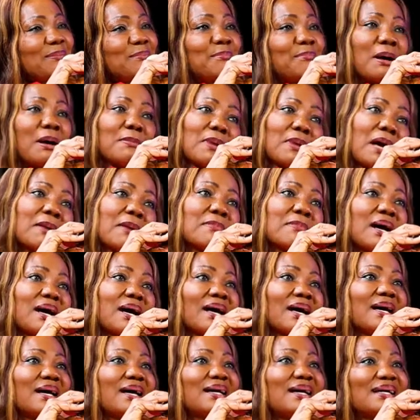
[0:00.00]
My
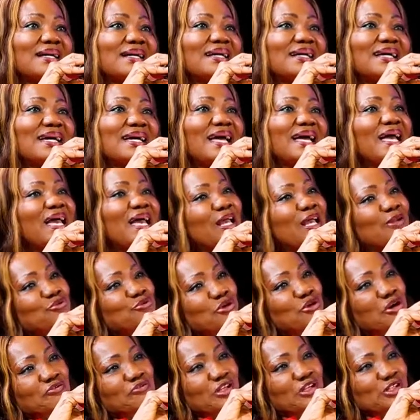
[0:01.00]
mama and
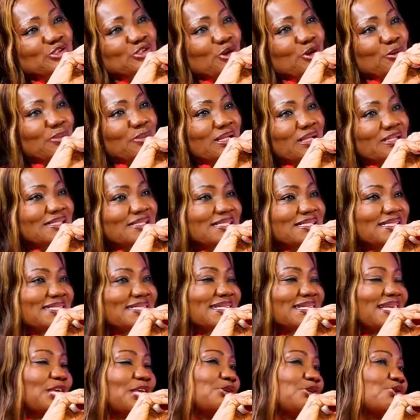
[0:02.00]
Reverend
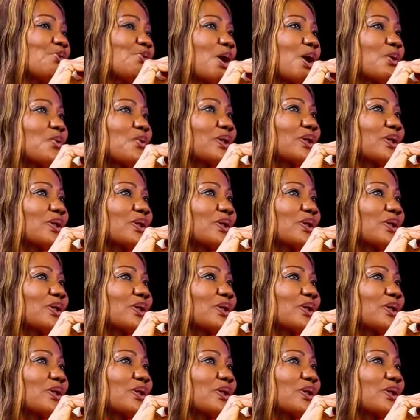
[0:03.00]
Thomas, you are